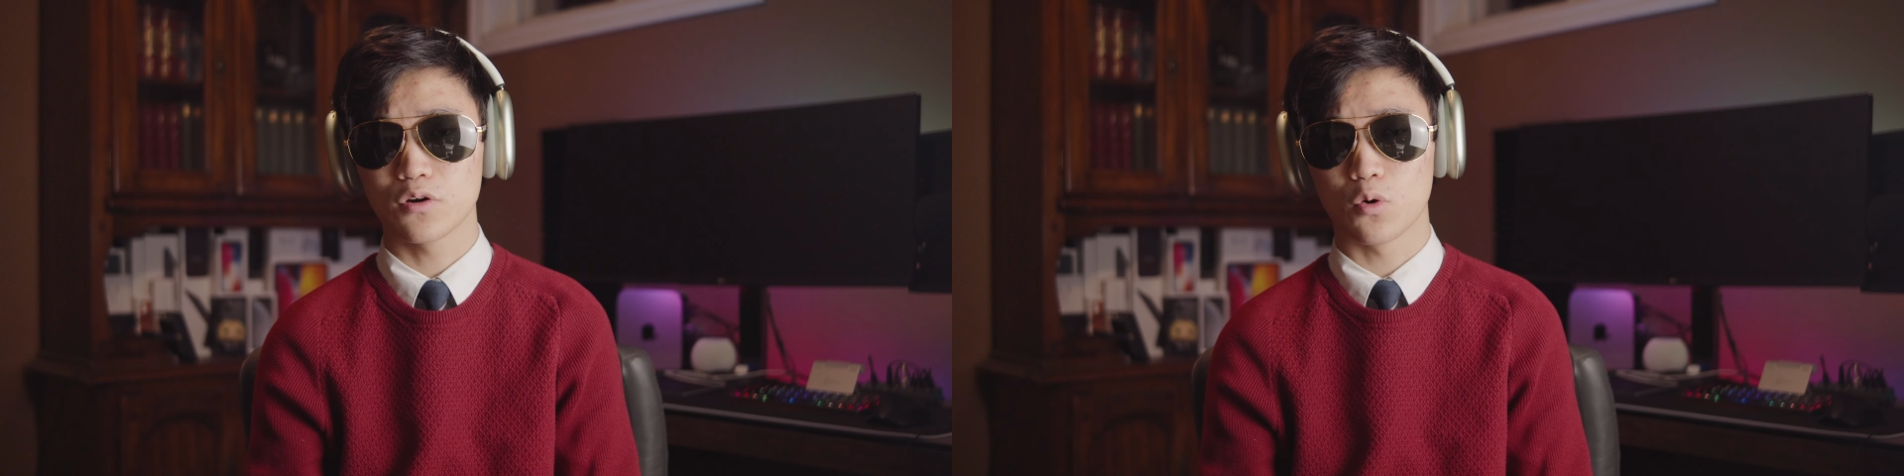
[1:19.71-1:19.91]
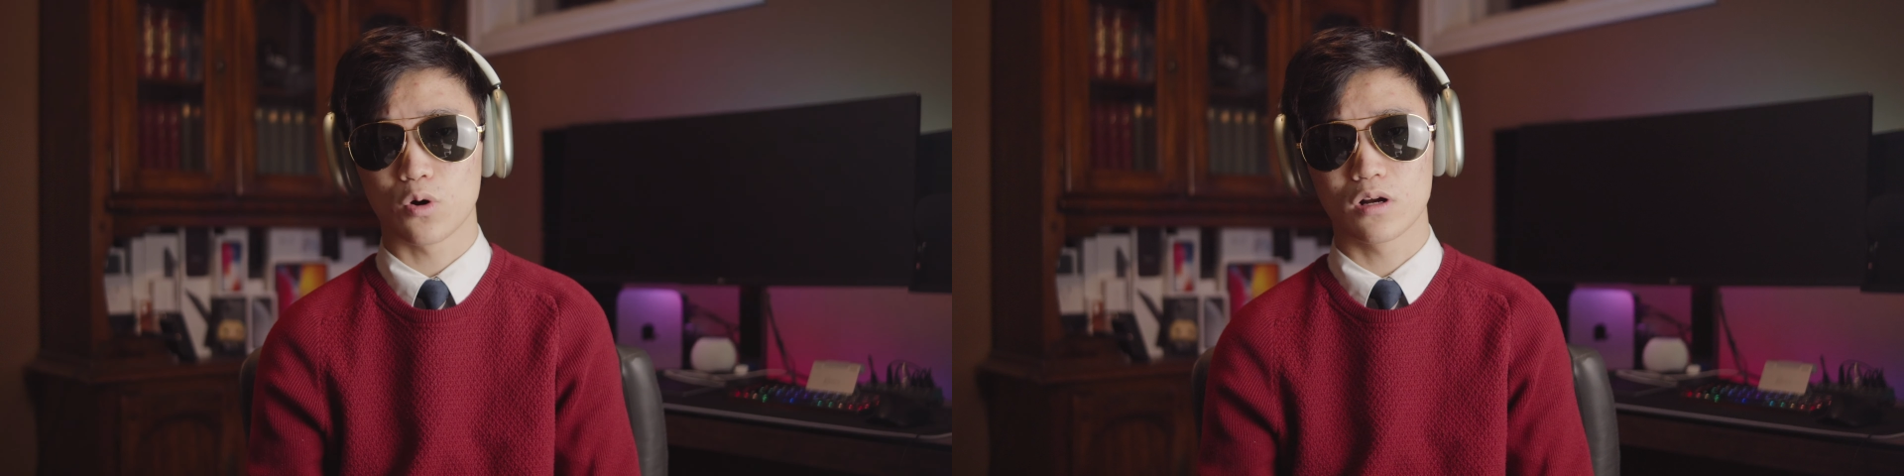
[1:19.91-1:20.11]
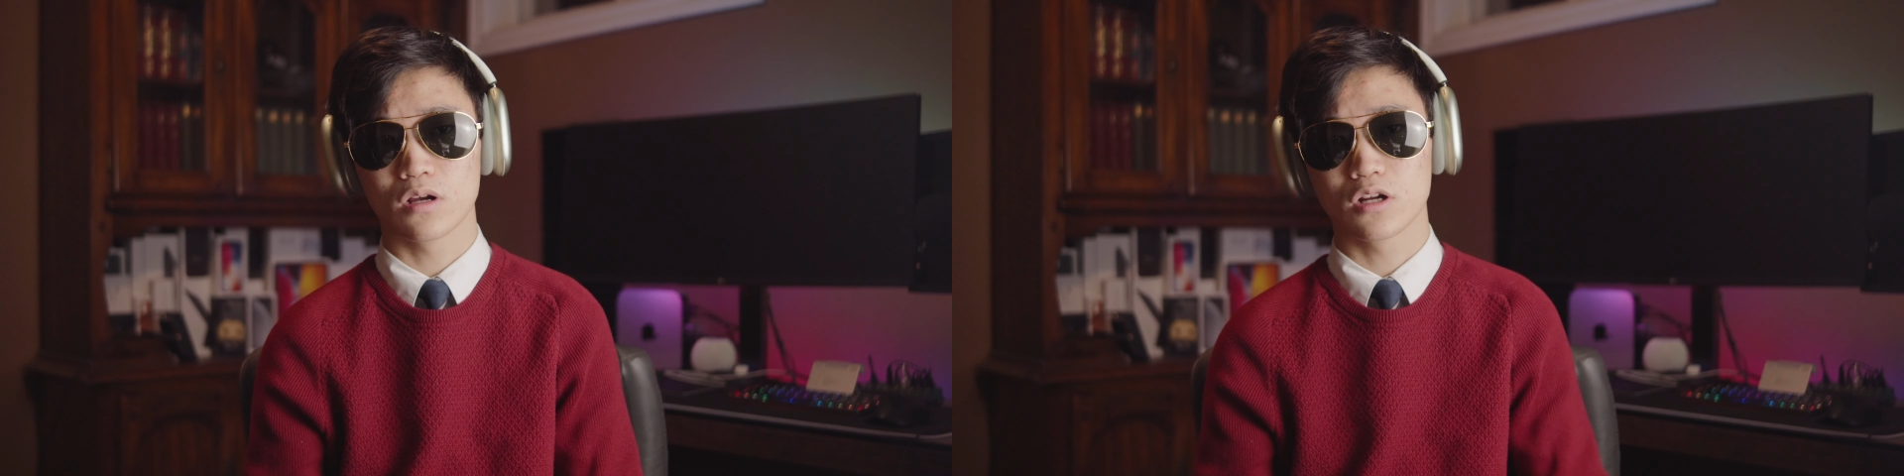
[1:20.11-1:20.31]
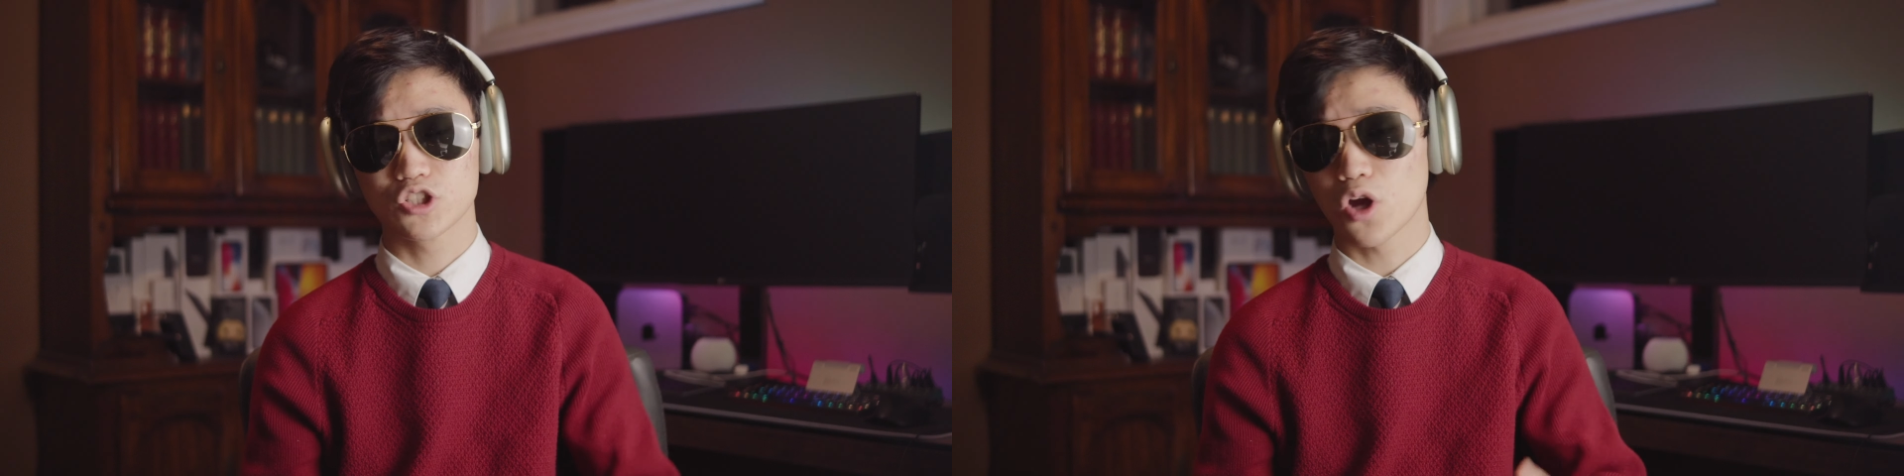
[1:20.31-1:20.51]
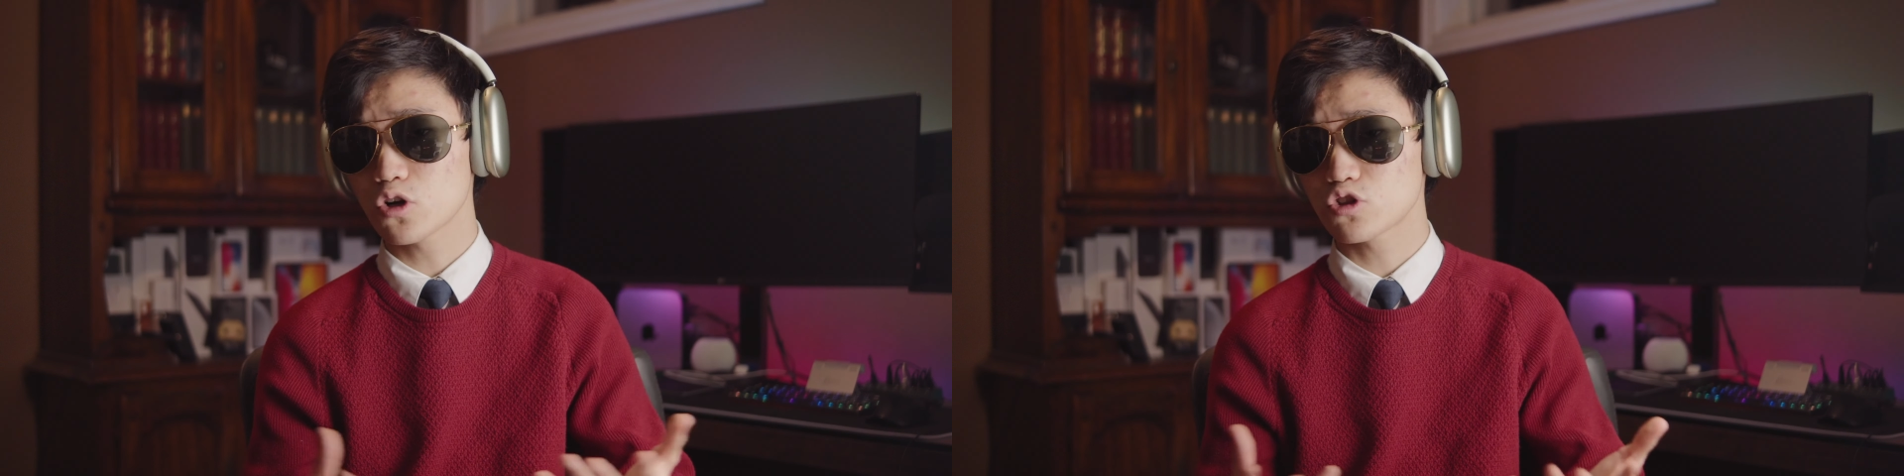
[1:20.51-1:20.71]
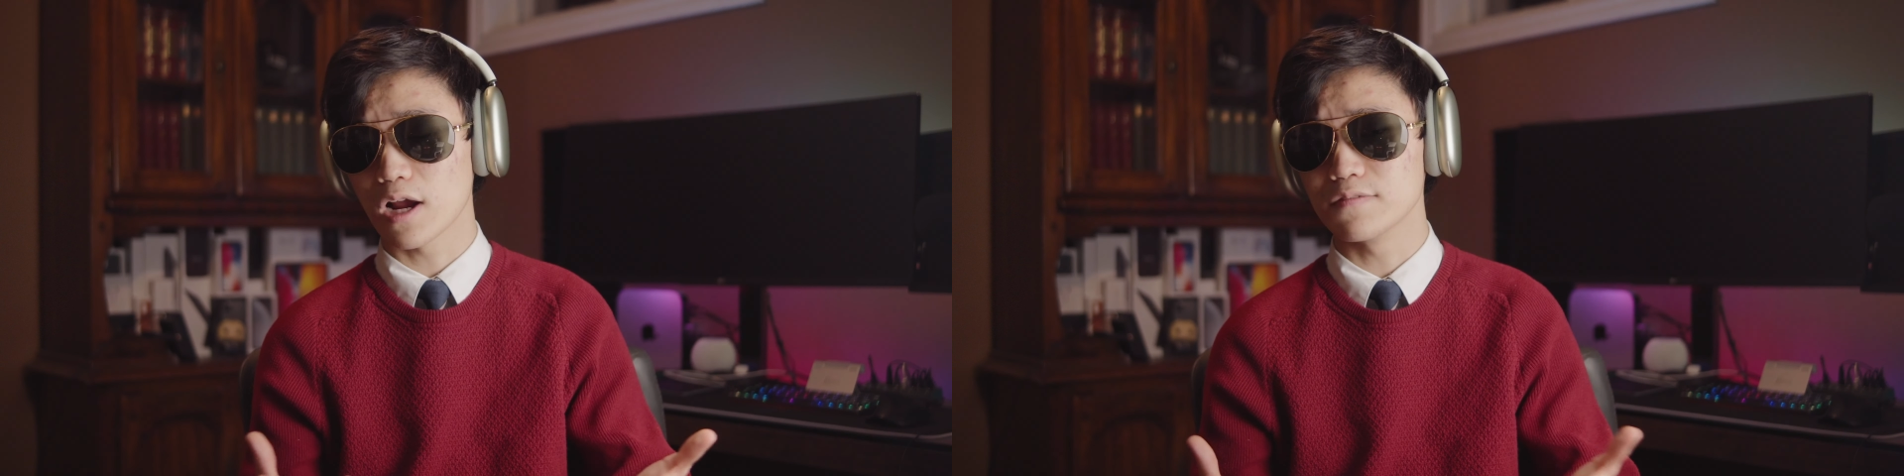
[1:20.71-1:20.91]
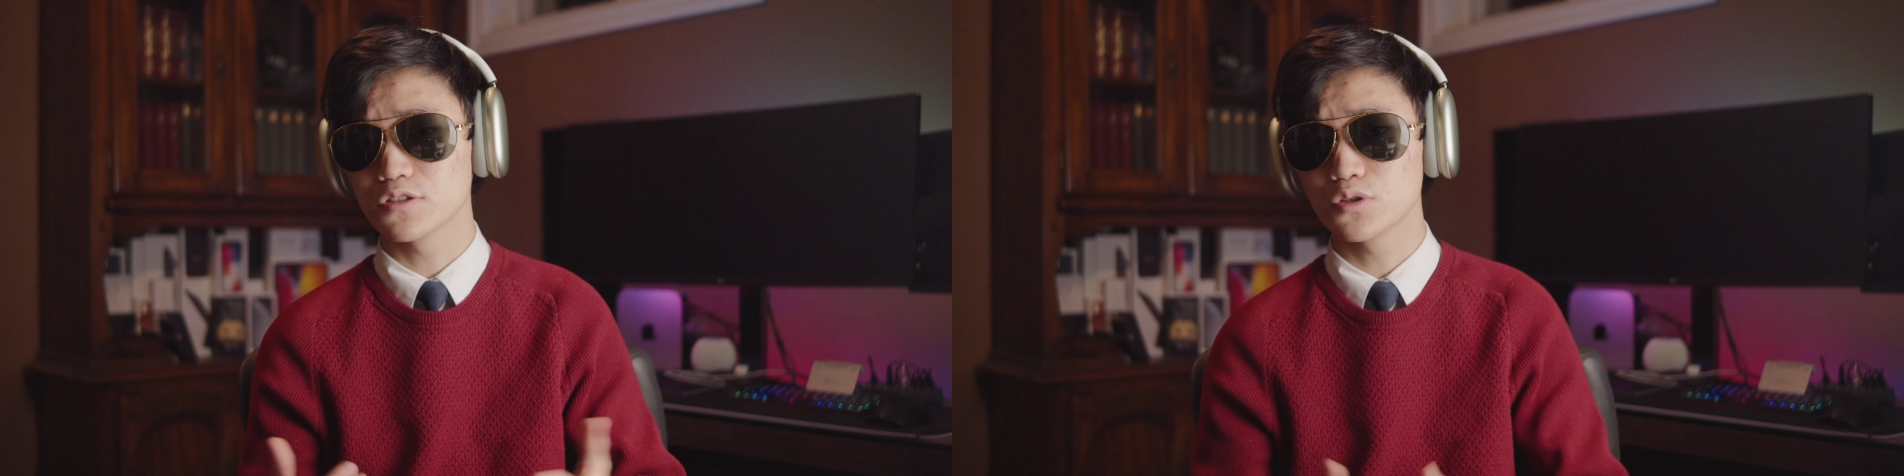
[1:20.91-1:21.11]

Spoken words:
or just hard drives